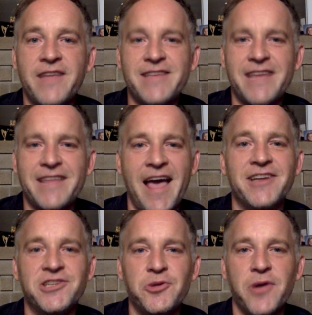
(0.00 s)
like
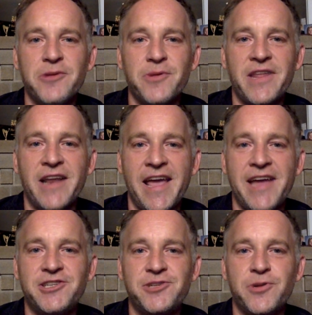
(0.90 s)
that do end with an
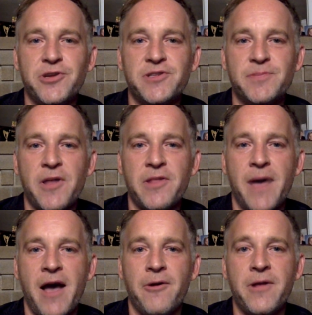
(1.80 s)
H when you spell them
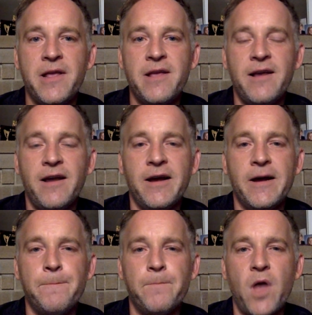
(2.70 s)
out.
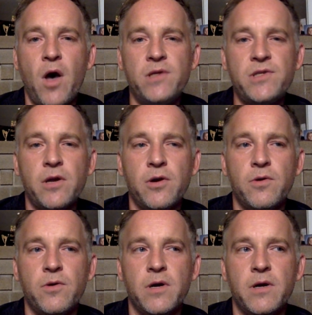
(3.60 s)

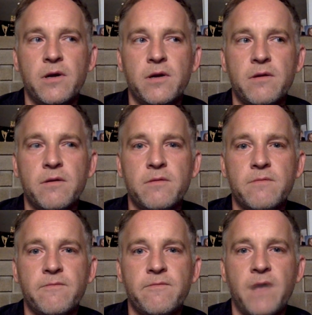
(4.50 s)
Also,
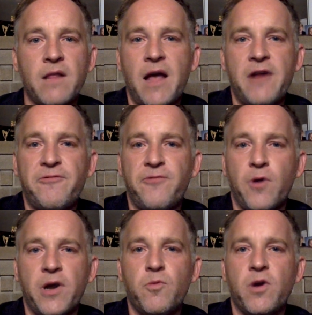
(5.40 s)
a lot of
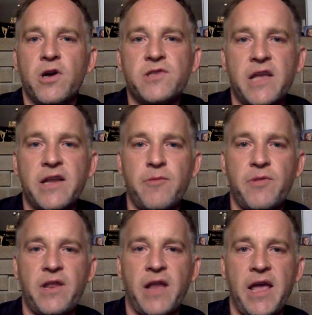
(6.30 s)
foreign words can end with
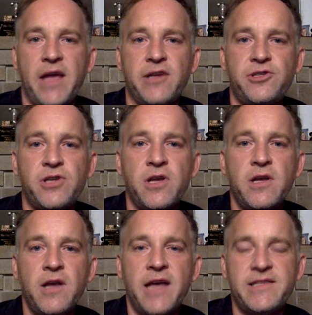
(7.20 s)
an H.
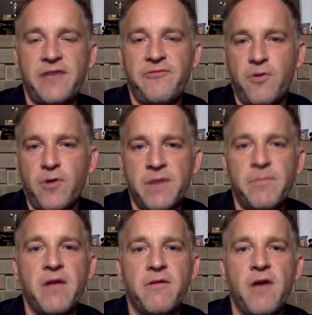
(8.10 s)
I say foreign,
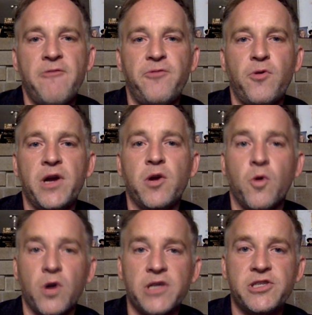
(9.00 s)
but of foreign
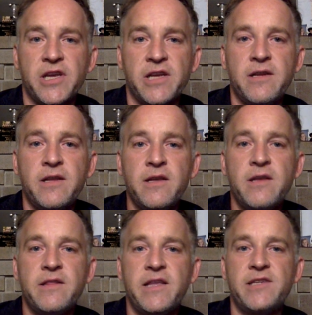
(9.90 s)
origin.
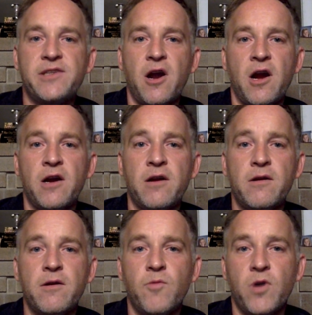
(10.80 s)
These are
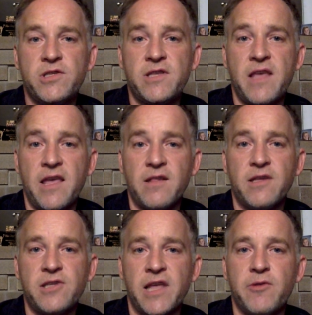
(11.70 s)
words in the
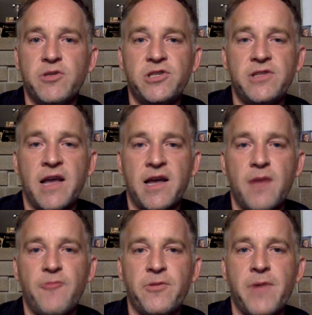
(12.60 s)
English language that
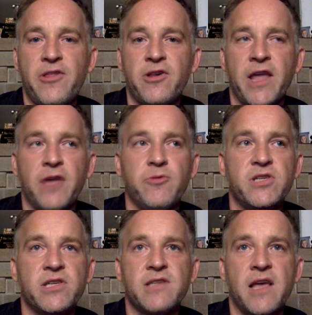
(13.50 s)
come from other
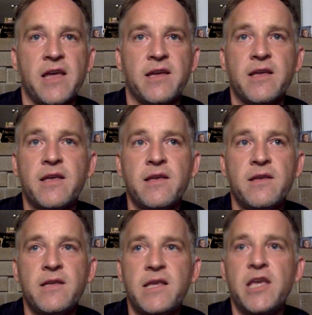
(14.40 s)
languages like
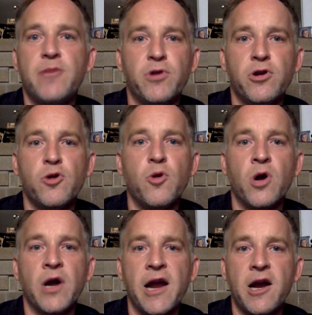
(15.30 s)
Hebrew
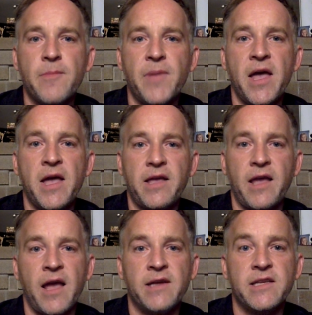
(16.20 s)
or Arabic
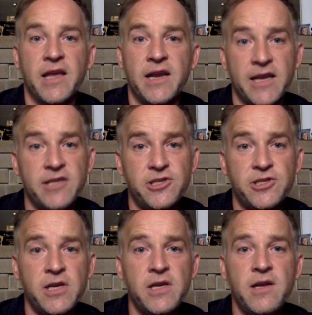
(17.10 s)
and
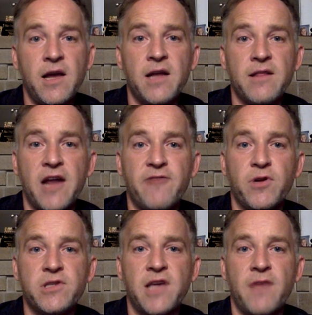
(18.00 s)
Yiddish. A lot of
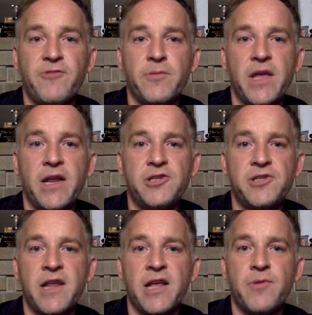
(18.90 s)
words come from Yiddish
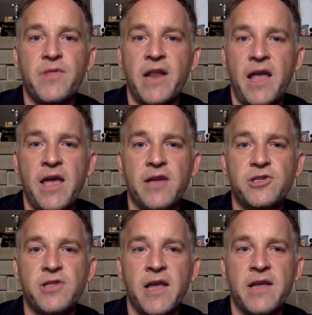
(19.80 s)
that end with an
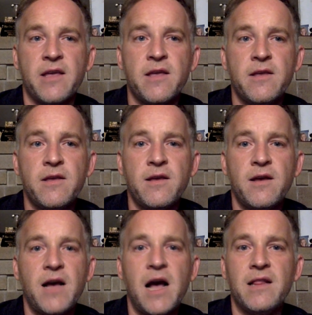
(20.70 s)
H, like
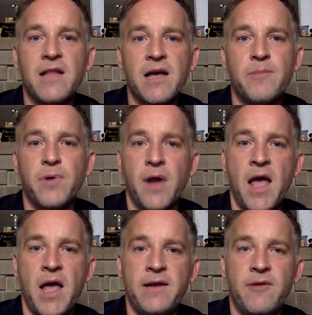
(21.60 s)
challah
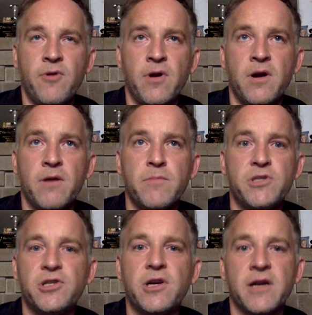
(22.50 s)
bread or
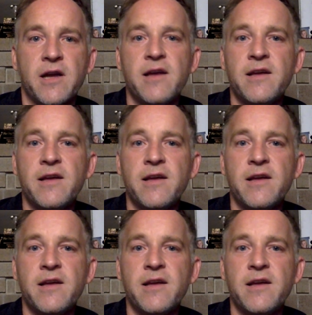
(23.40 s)
meshugana,